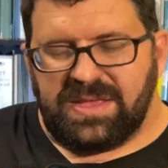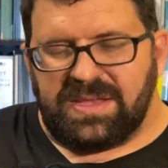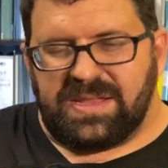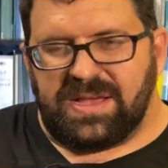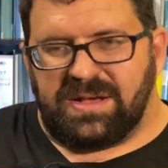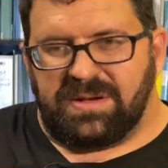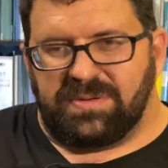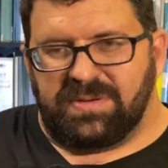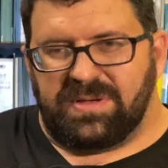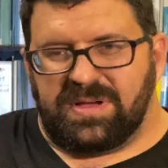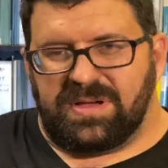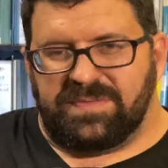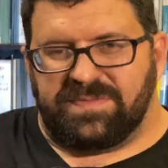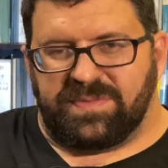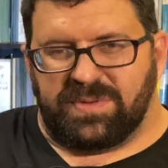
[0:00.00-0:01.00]
Now,
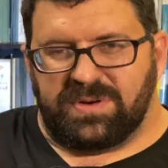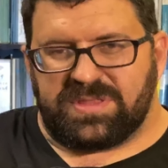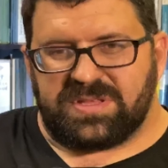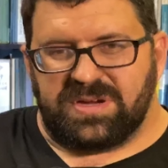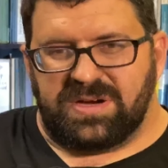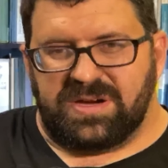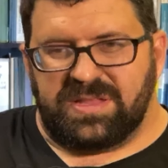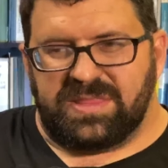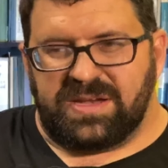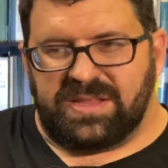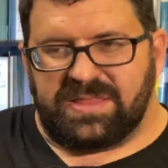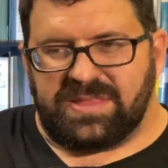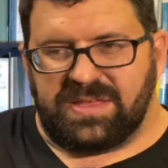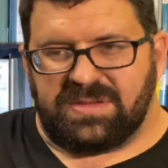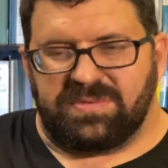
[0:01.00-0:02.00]
fourth car that I
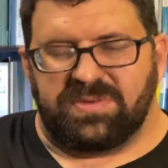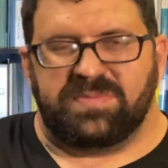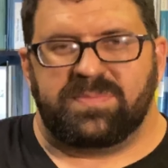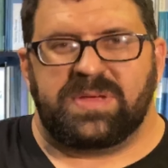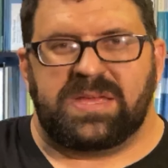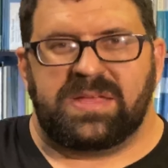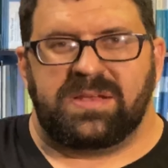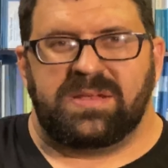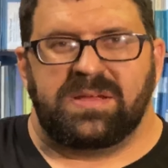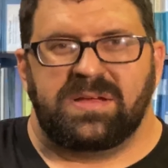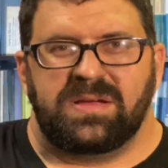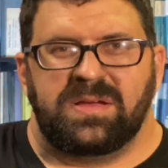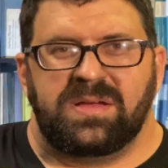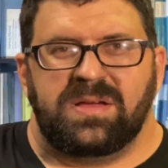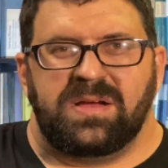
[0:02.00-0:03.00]
think would have been
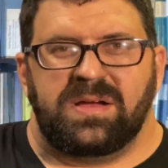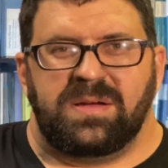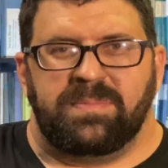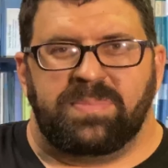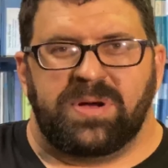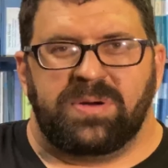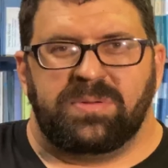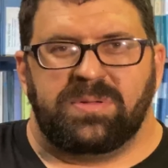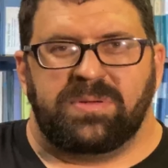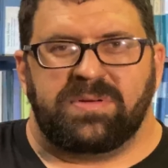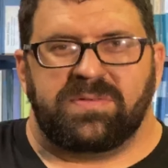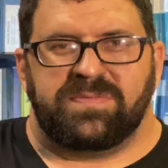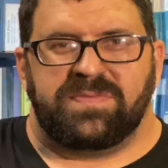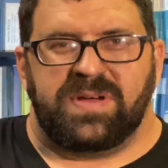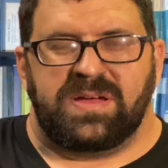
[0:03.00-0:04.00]
a boatload
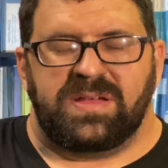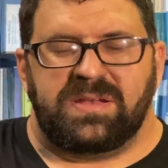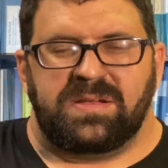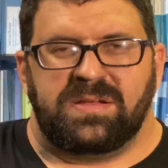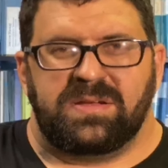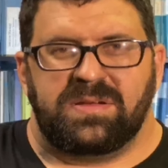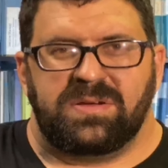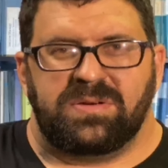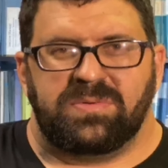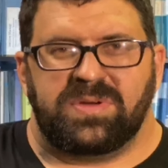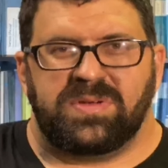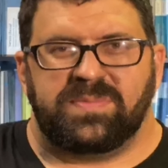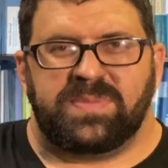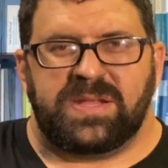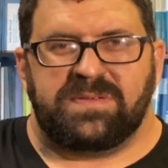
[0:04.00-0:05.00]
of fun would
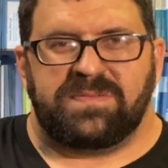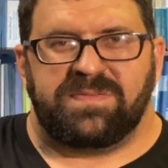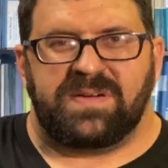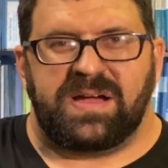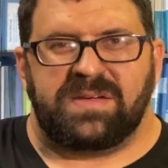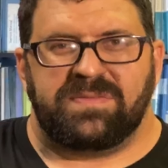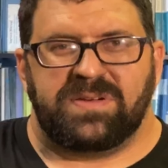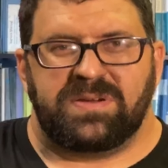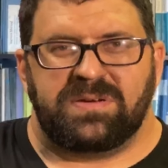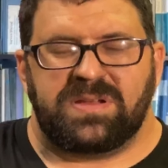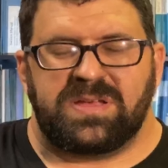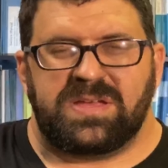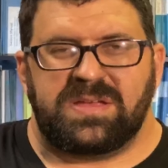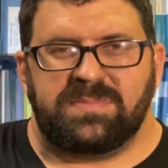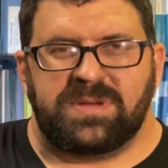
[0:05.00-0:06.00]
have been a
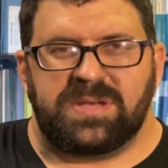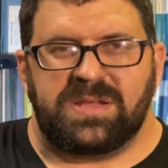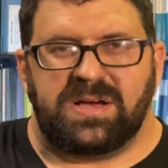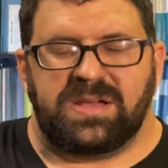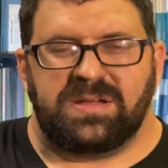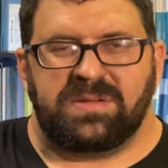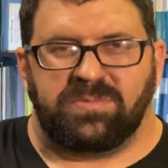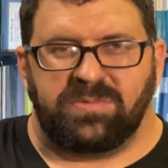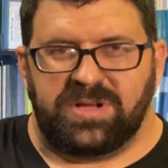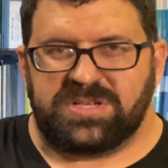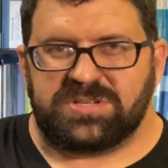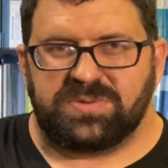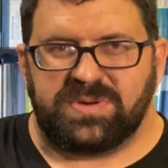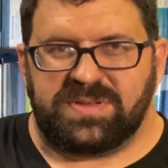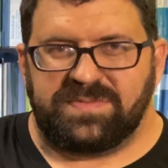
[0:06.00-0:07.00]
500E, but not a
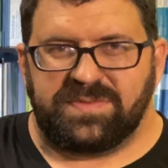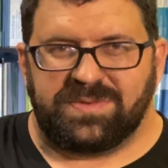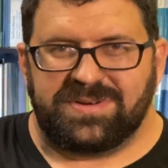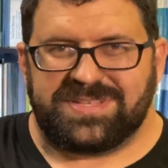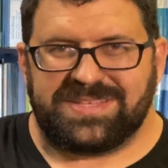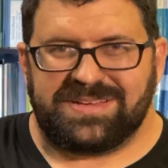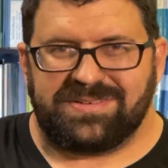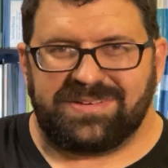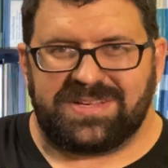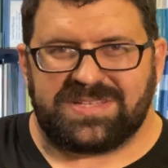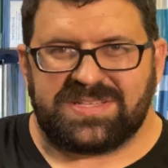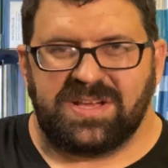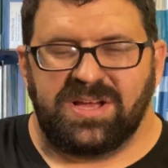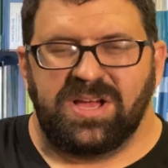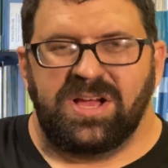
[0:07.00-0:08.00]
124
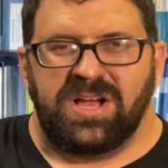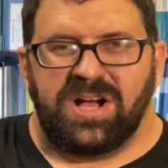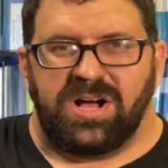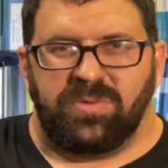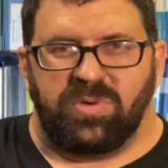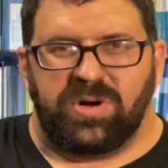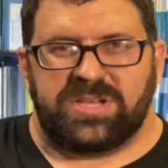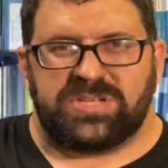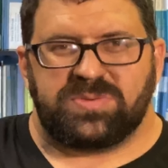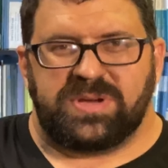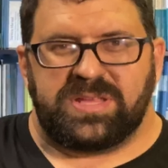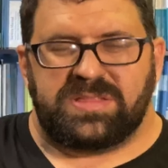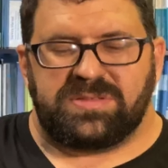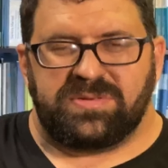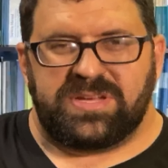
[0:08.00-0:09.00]
series, a
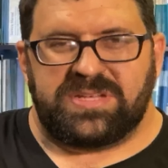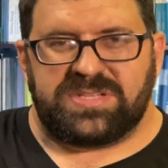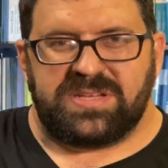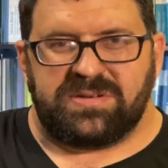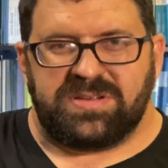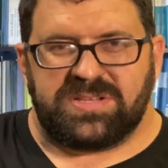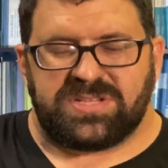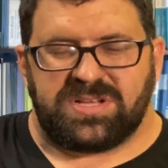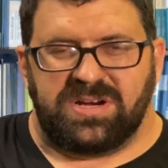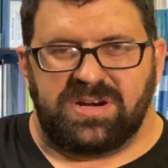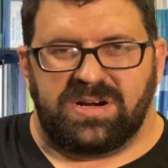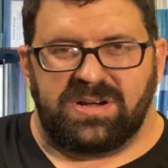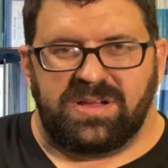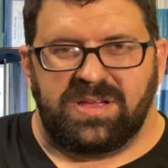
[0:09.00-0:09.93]
123 series car.